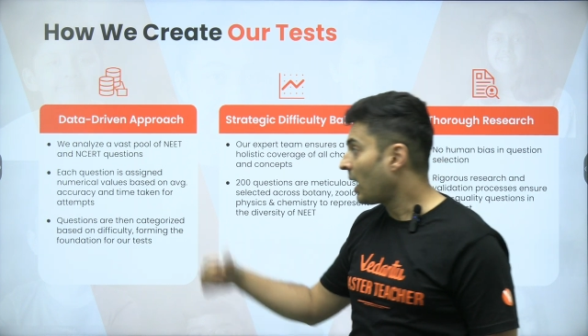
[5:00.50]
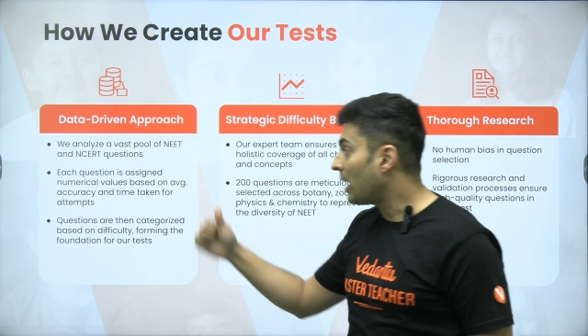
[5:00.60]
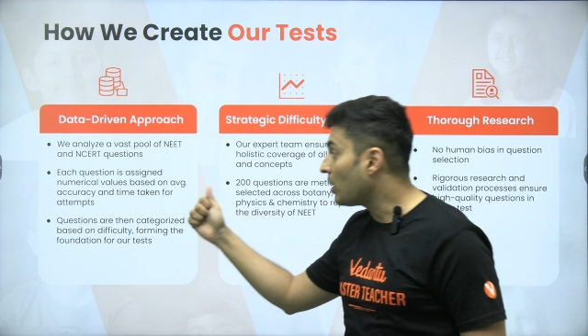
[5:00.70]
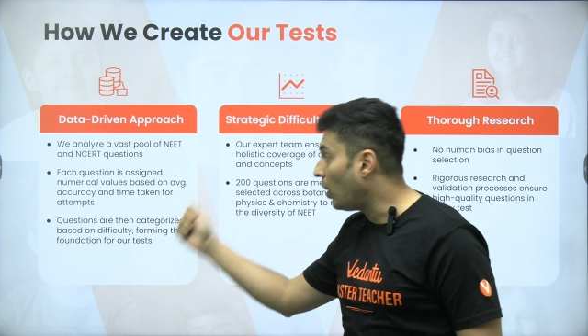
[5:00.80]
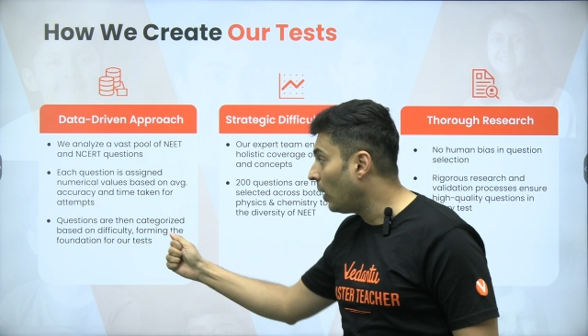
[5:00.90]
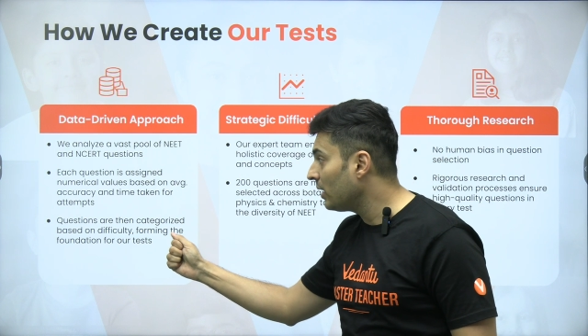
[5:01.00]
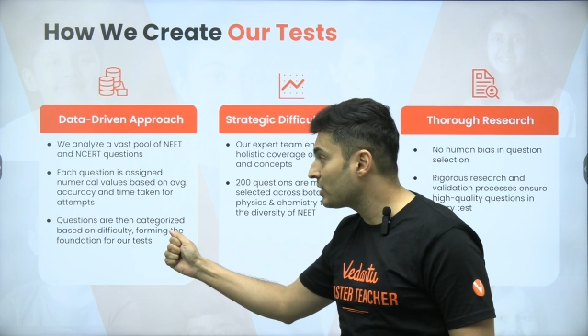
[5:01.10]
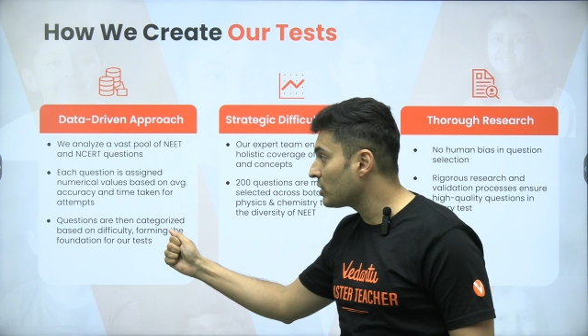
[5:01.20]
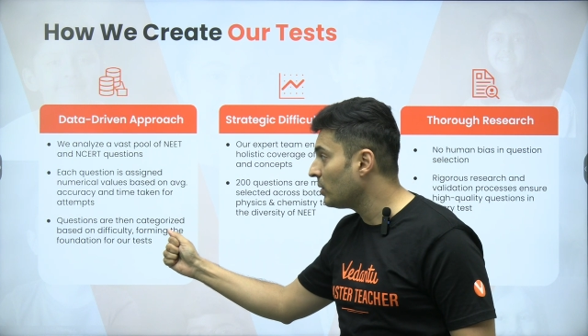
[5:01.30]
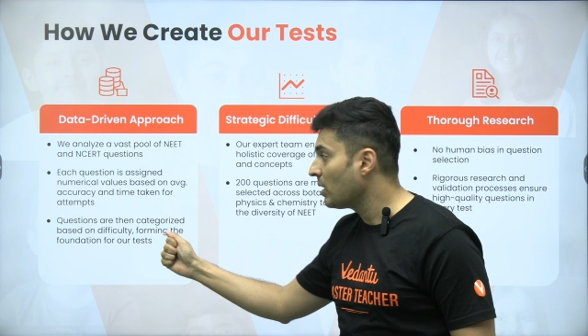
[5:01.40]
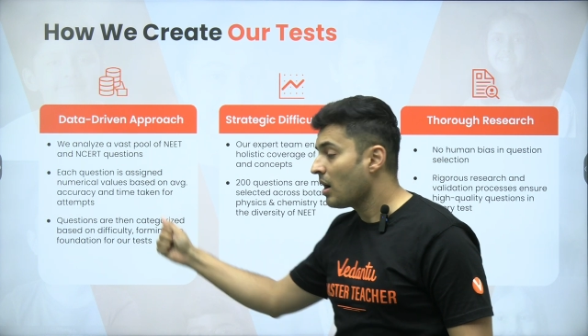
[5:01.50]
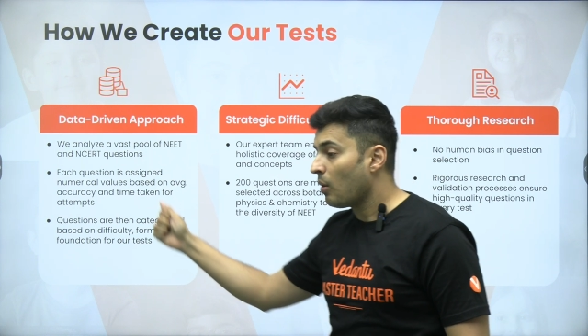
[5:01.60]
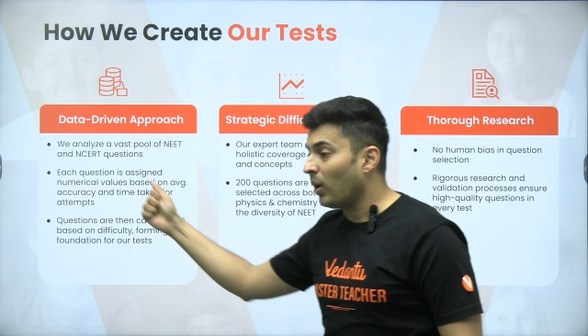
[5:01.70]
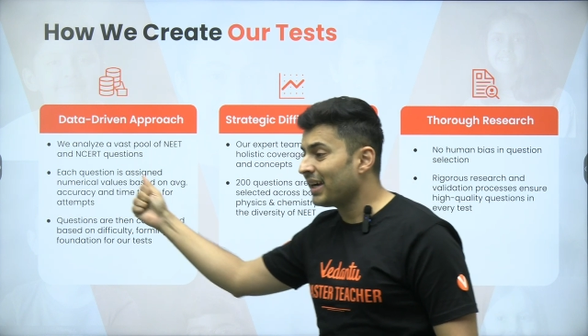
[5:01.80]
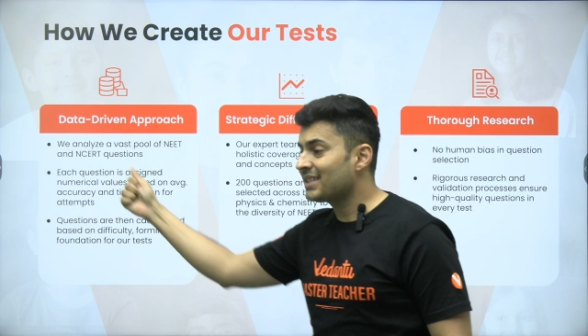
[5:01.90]
and also
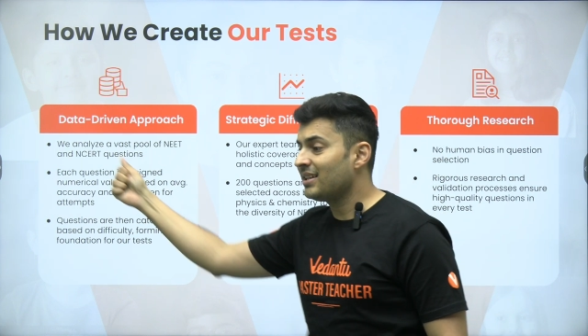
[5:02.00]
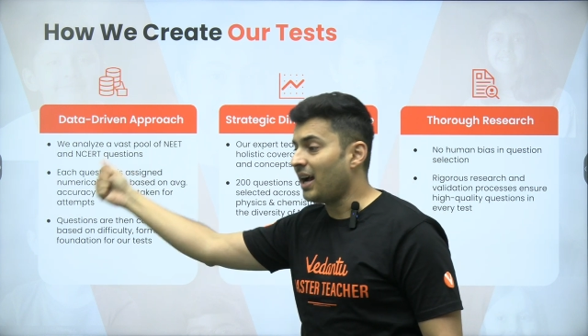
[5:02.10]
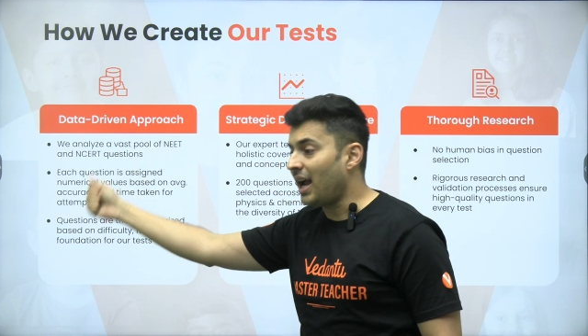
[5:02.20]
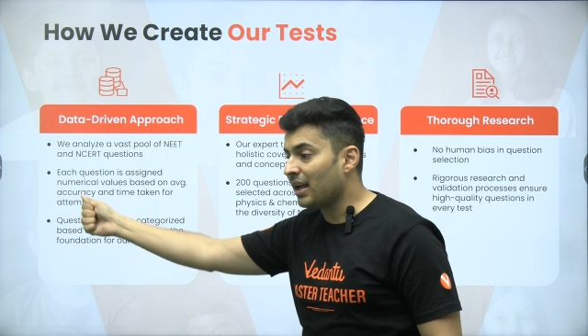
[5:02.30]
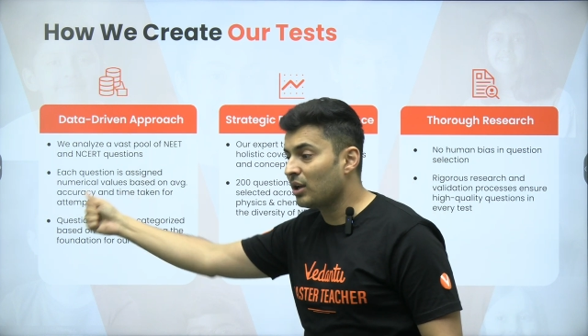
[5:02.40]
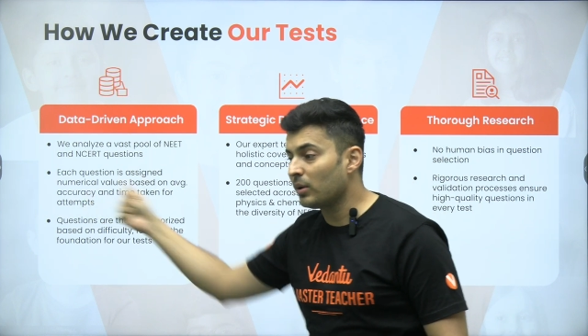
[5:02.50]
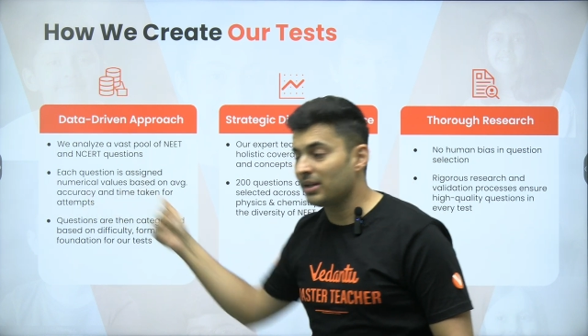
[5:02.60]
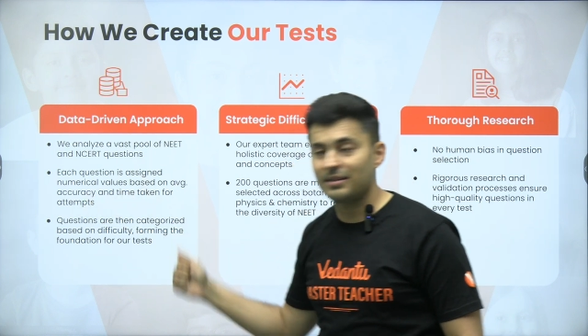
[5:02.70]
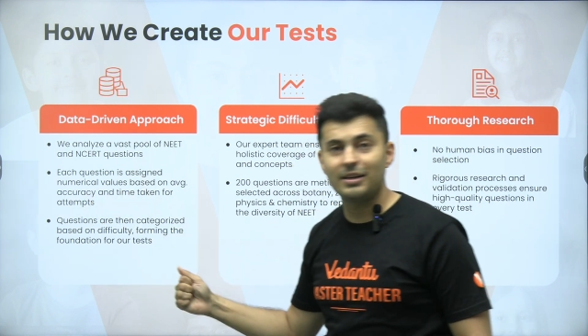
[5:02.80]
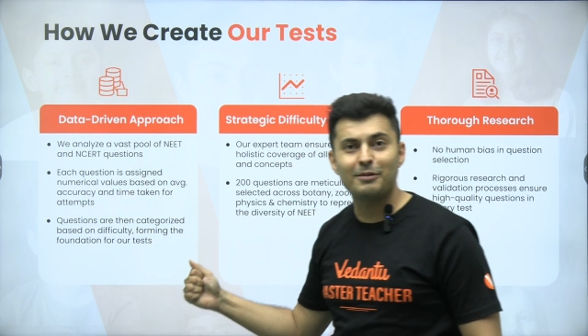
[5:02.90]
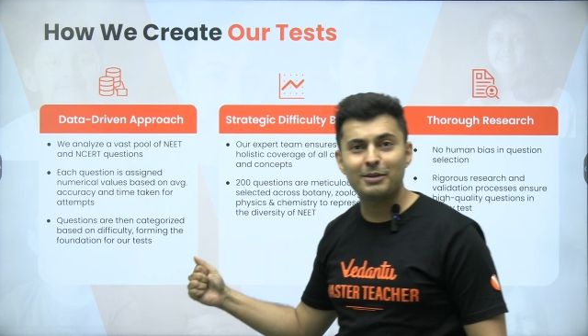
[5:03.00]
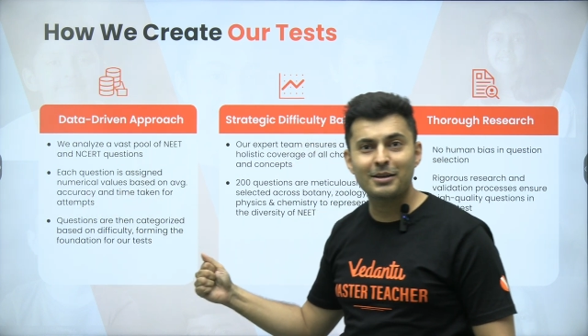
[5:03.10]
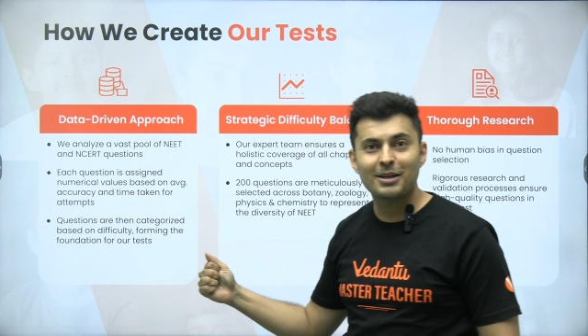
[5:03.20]
what is the accuracy level.